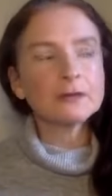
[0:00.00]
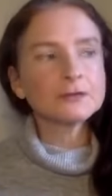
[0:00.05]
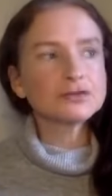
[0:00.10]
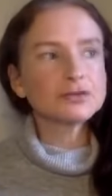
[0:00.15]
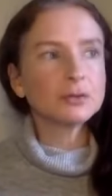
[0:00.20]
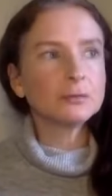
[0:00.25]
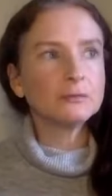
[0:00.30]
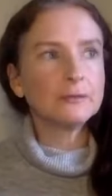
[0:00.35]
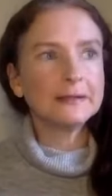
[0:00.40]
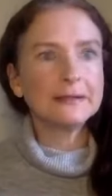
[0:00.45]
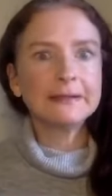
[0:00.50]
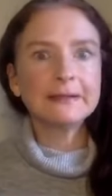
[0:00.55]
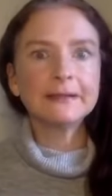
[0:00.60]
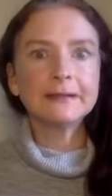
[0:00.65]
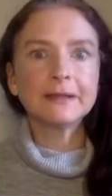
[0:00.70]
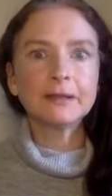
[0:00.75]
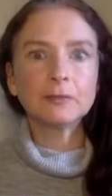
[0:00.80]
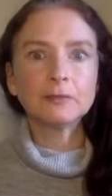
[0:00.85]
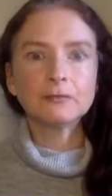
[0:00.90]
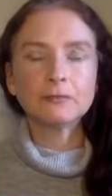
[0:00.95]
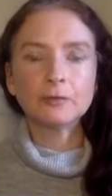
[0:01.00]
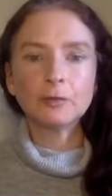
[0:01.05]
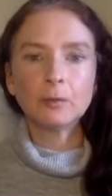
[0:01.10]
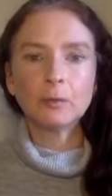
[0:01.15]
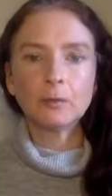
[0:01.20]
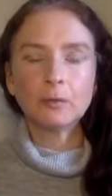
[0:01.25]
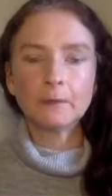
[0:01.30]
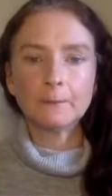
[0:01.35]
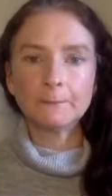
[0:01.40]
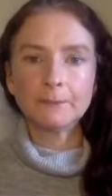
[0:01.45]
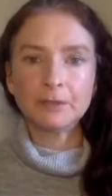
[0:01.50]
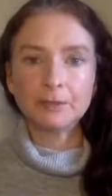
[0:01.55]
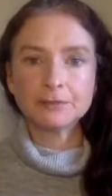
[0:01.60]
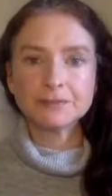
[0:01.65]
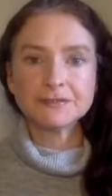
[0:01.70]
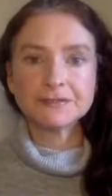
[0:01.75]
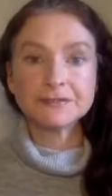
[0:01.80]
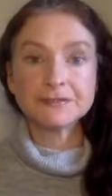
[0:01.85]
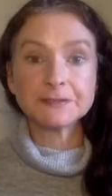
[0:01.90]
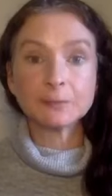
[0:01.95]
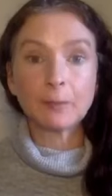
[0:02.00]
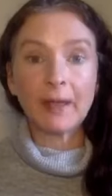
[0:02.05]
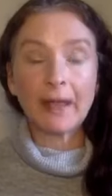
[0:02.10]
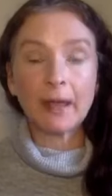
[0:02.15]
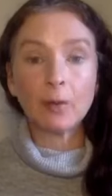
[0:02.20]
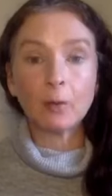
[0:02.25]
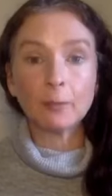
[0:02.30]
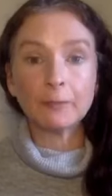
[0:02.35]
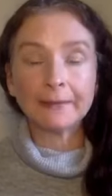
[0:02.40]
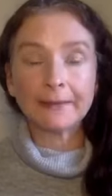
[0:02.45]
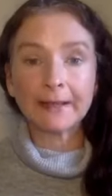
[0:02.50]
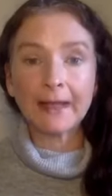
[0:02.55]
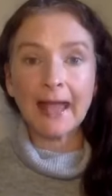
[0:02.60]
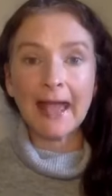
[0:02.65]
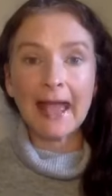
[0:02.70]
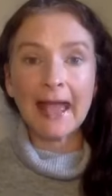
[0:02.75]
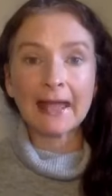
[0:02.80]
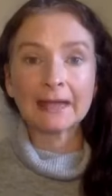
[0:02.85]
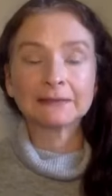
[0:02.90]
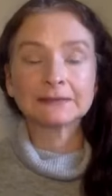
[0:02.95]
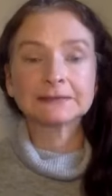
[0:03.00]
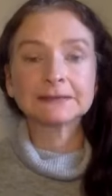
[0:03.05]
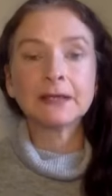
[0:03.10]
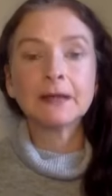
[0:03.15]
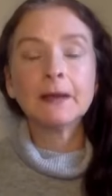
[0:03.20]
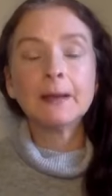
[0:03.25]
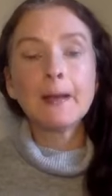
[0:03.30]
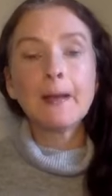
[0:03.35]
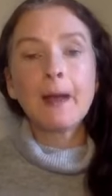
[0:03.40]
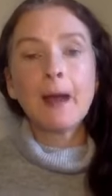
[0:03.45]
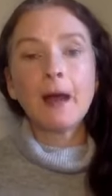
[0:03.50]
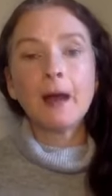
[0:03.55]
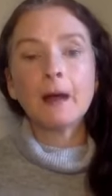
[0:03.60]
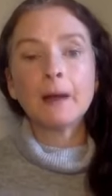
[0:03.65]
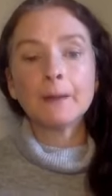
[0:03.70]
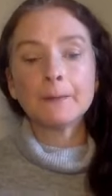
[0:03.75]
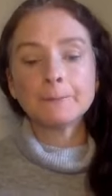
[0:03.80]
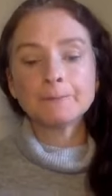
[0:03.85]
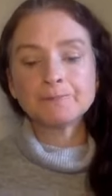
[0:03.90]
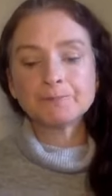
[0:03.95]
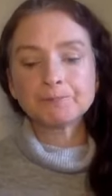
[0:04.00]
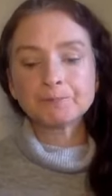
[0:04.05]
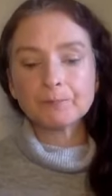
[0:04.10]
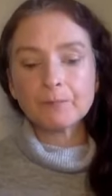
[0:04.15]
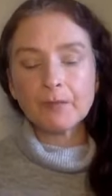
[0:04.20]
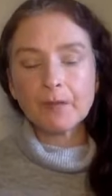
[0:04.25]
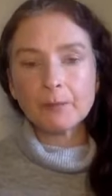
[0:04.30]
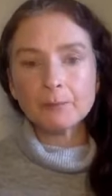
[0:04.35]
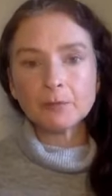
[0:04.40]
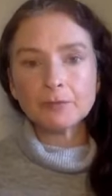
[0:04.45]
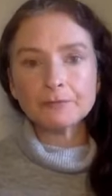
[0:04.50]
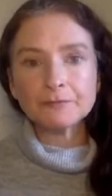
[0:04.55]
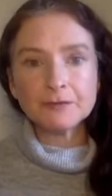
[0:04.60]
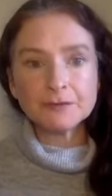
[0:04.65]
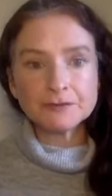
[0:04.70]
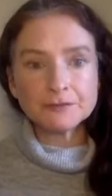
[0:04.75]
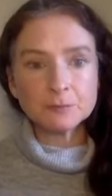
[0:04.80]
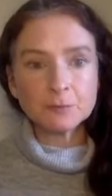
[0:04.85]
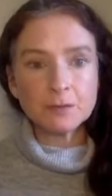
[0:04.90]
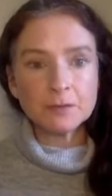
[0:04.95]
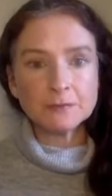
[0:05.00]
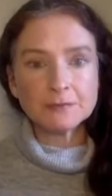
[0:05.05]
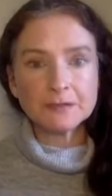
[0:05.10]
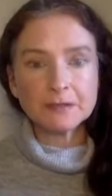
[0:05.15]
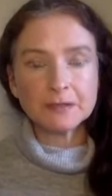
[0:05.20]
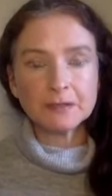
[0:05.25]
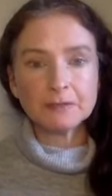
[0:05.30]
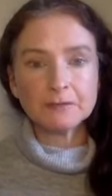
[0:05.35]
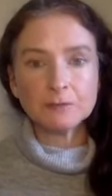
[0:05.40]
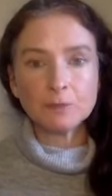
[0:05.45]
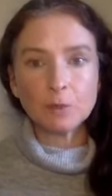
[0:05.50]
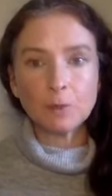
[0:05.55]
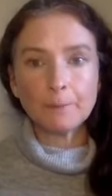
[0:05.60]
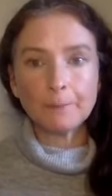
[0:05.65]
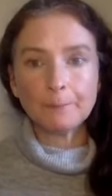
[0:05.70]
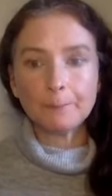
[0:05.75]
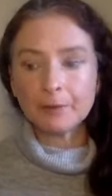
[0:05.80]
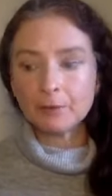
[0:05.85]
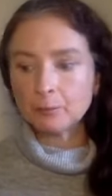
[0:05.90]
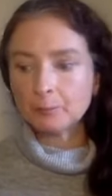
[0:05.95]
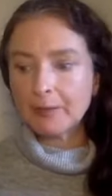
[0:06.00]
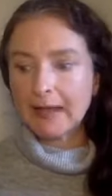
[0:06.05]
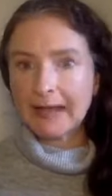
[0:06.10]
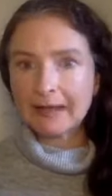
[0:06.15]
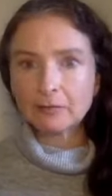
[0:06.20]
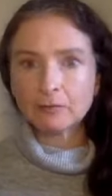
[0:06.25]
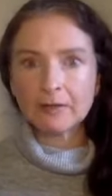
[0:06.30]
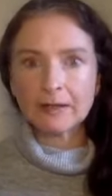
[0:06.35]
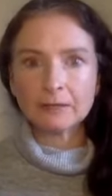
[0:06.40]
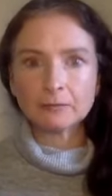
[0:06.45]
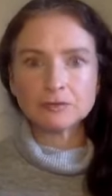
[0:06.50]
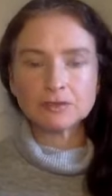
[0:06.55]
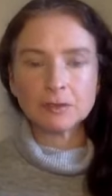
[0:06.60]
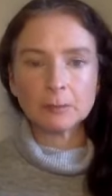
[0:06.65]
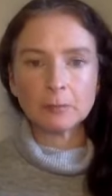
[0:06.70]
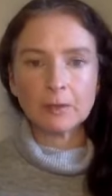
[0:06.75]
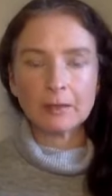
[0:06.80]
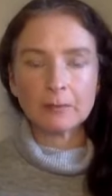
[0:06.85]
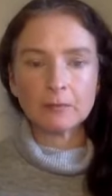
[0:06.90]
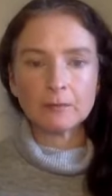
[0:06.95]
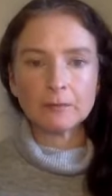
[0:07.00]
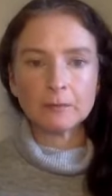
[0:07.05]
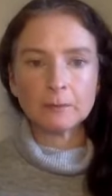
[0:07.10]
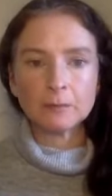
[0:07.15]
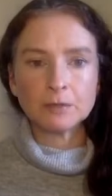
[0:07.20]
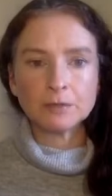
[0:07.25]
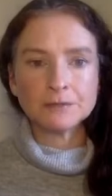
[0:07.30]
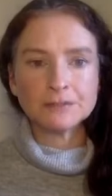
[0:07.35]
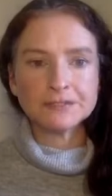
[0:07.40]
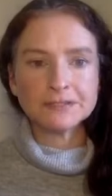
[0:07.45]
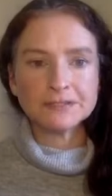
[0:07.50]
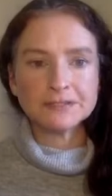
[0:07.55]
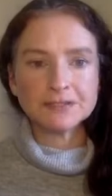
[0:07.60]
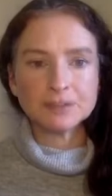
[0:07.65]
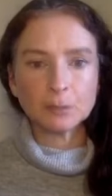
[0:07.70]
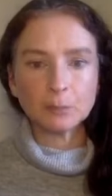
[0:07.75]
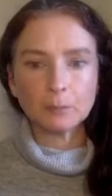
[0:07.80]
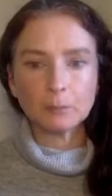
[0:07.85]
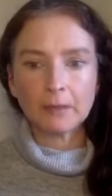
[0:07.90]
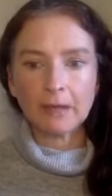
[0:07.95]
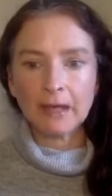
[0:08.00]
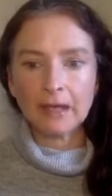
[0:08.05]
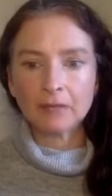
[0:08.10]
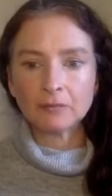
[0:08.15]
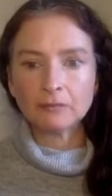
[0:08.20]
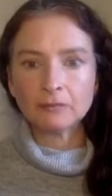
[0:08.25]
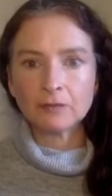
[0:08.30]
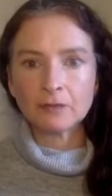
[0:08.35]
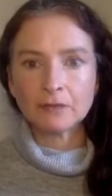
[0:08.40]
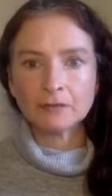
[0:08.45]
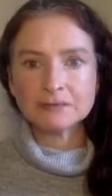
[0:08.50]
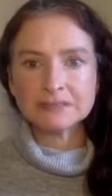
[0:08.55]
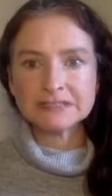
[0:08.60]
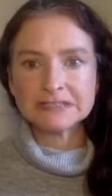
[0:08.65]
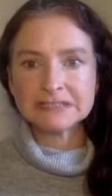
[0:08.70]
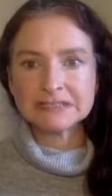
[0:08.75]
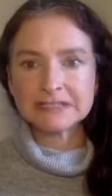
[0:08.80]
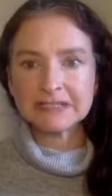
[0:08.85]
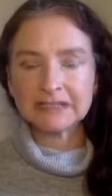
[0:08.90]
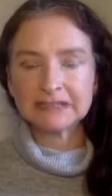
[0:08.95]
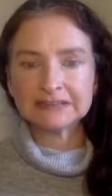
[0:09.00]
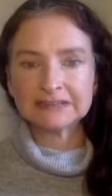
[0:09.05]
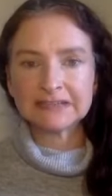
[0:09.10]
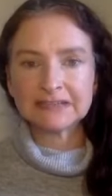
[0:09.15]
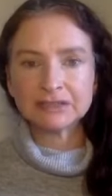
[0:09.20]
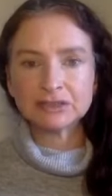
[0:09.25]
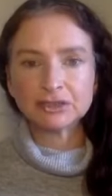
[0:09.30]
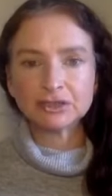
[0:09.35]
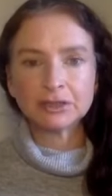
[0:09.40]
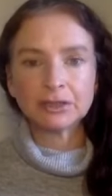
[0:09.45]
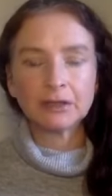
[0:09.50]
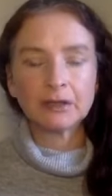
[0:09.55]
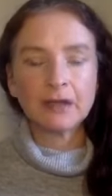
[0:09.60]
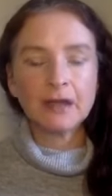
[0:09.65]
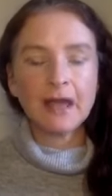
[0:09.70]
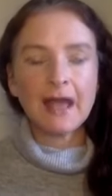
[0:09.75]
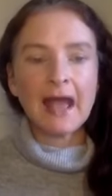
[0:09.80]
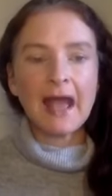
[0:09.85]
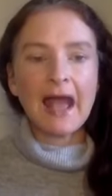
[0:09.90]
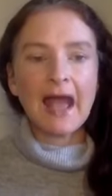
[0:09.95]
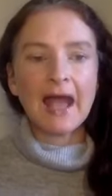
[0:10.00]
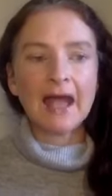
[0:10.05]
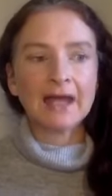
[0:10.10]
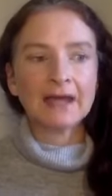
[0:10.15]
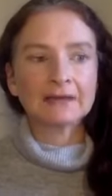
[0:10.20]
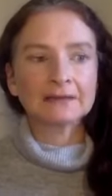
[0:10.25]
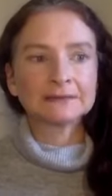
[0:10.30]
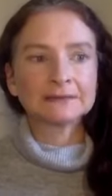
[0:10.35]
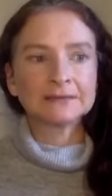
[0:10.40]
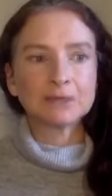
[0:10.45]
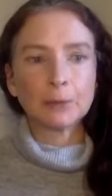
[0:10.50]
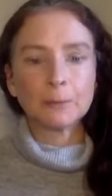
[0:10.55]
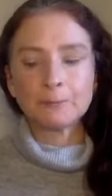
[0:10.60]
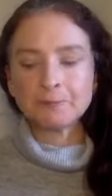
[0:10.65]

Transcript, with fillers: to really give your immune system a helping hand. But first of all, I was going to give you a bit of background about the immune system and viruses, etc., and